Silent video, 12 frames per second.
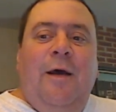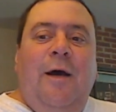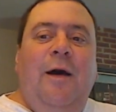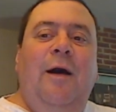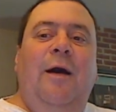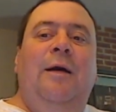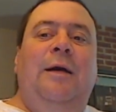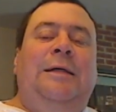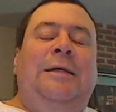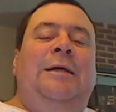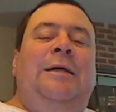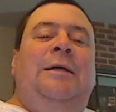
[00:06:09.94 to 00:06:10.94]
Uh,
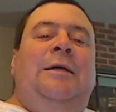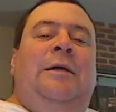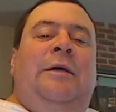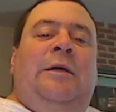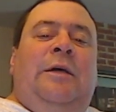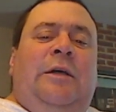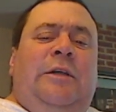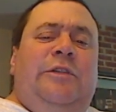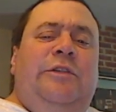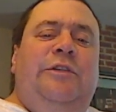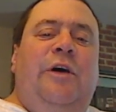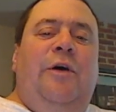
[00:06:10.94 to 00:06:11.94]

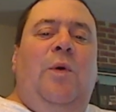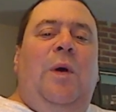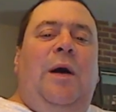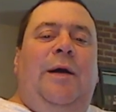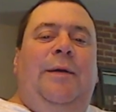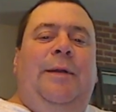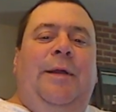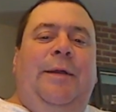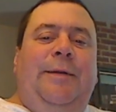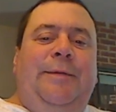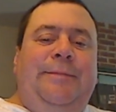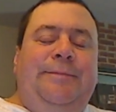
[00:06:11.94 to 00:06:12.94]
so, uh,
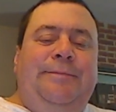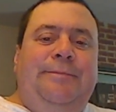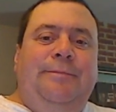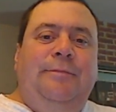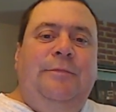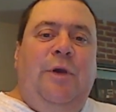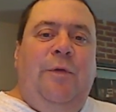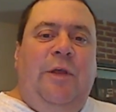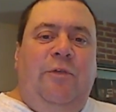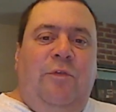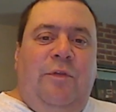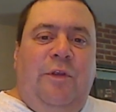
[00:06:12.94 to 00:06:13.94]
you know,
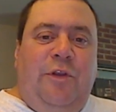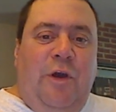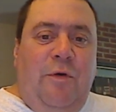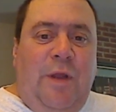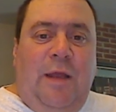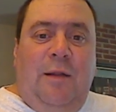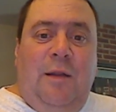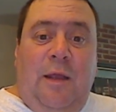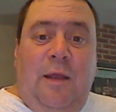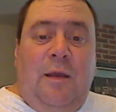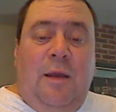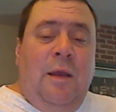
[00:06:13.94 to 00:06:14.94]
that's the donate
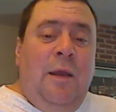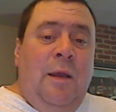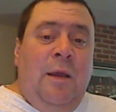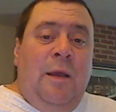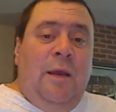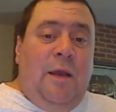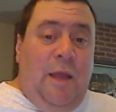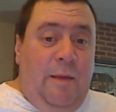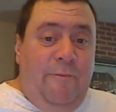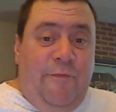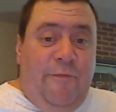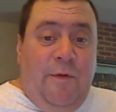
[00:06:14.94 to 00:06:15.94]
link
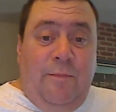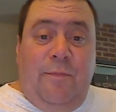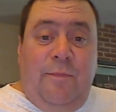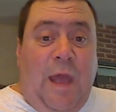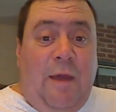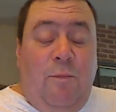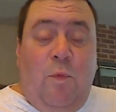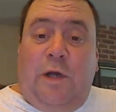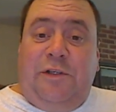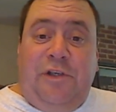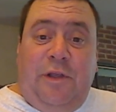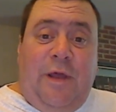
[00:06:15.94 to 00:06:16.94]
came from that
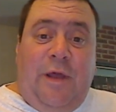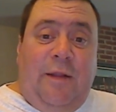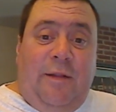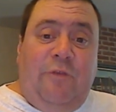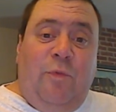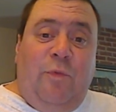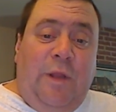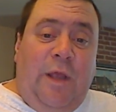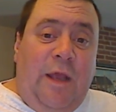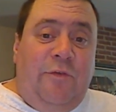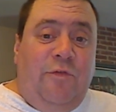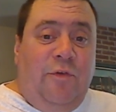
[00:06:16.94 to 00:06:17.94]
watching that. That's when
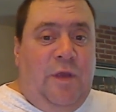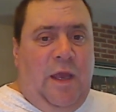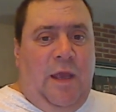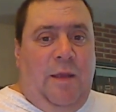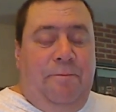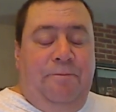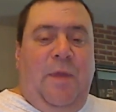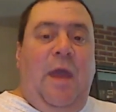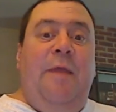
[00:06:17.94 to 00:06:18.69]
the answer came.